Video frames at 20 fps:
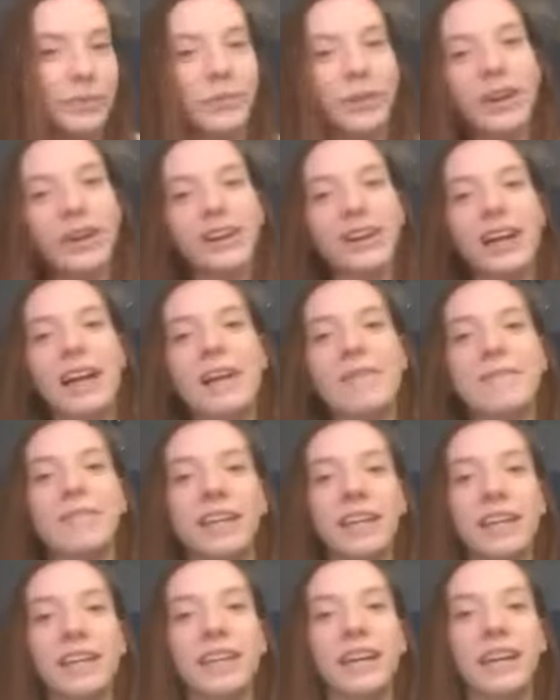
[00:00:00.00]
word I'm
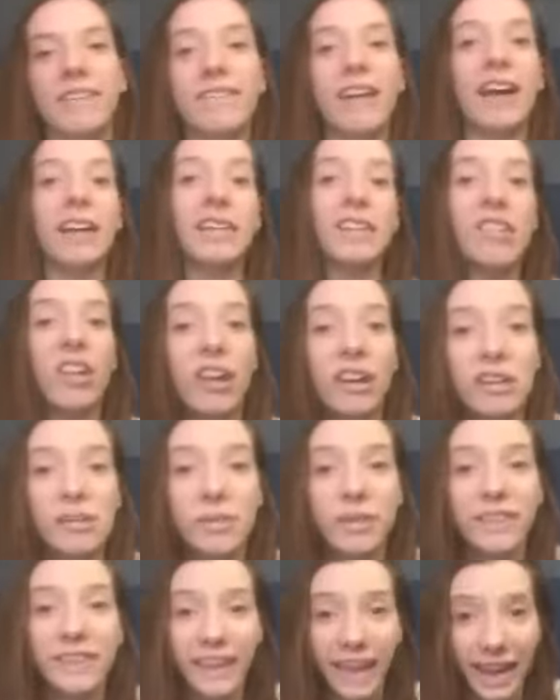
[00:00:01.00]
thinking of that starts
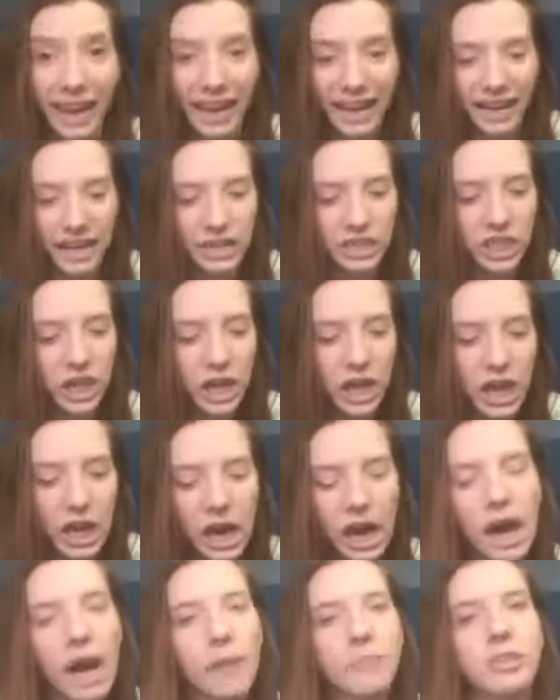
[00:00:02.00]
with an H?
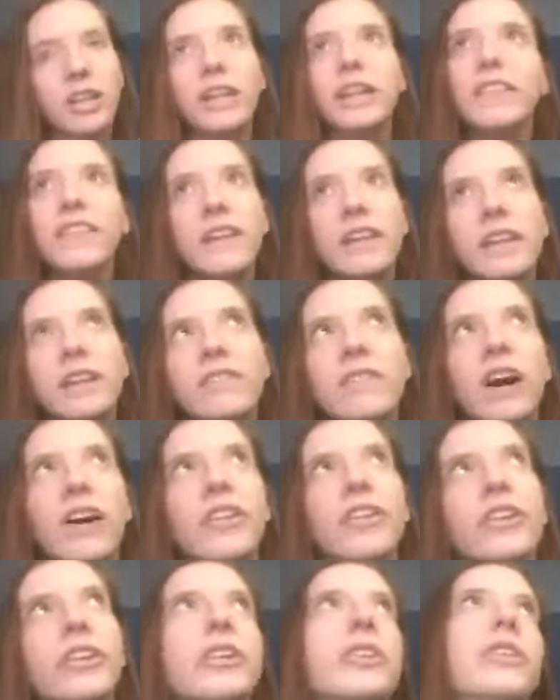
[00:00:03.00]
I'm trying to think of
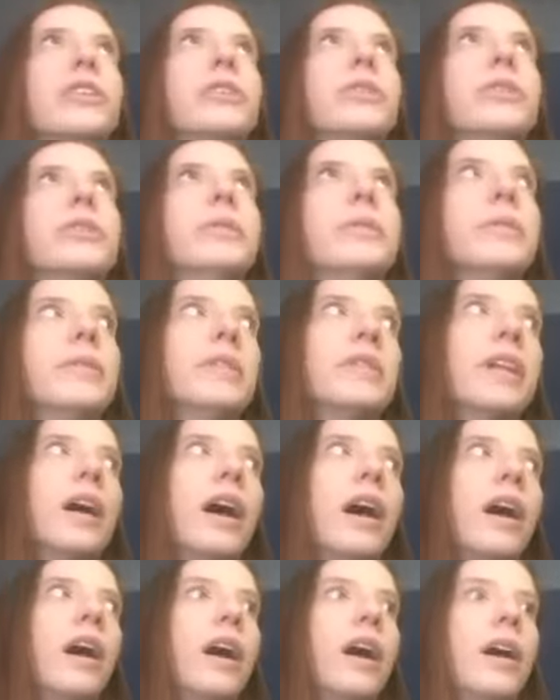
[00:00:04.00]
other clues
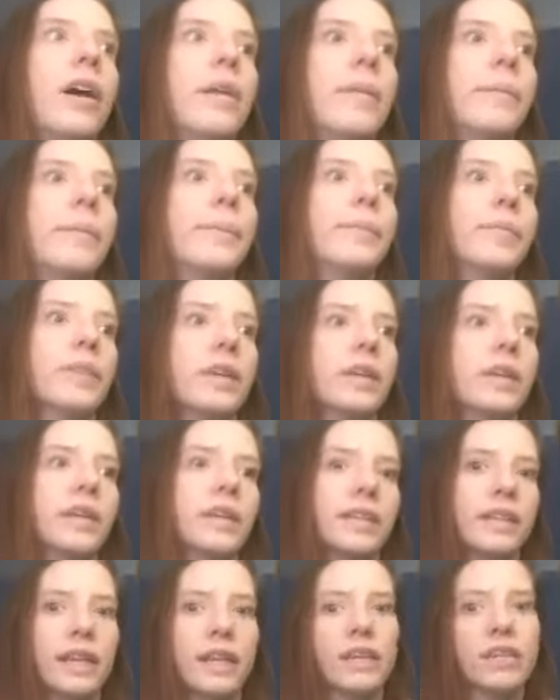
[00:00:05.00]
that
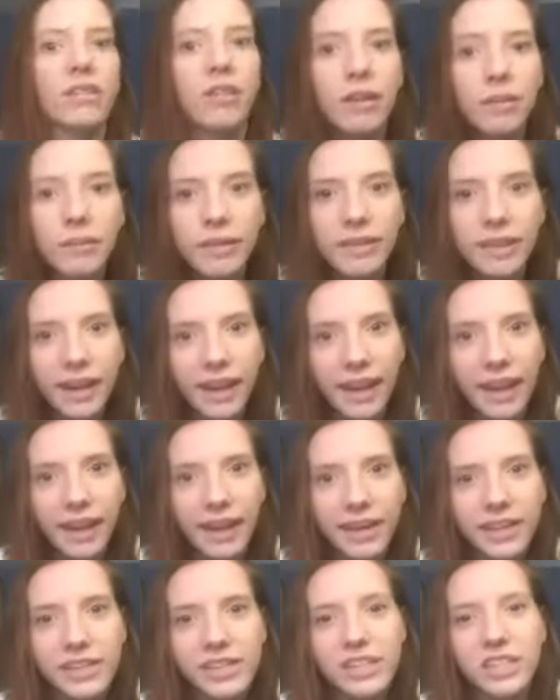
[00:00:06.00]
start with an
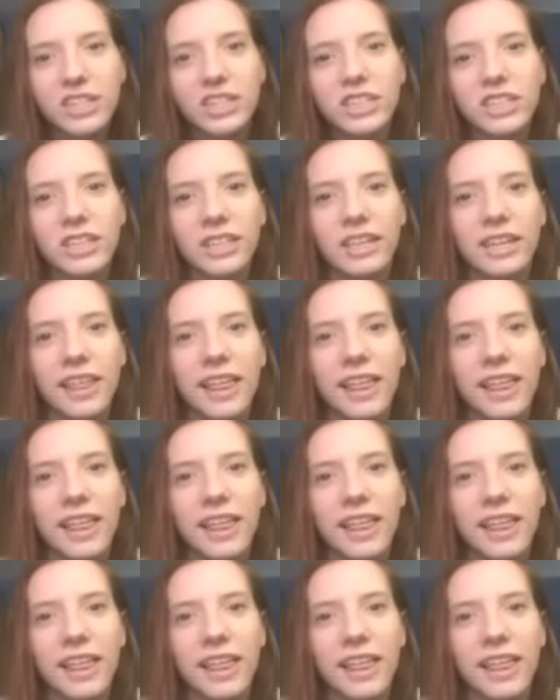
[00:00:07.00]
H